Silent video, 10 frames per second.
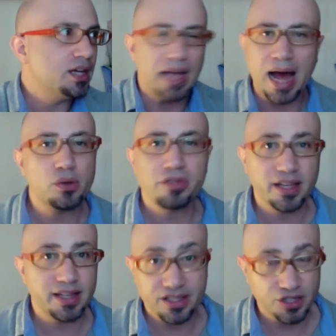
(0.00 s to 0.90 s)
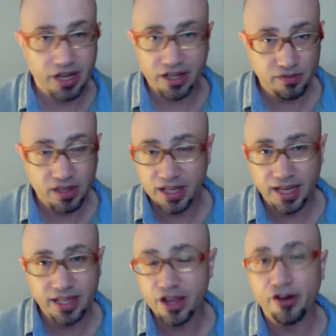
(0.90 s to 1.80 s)
I don't think it has a chance of getting
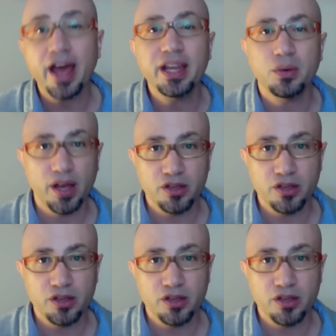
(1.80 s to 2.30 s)
in there anyway.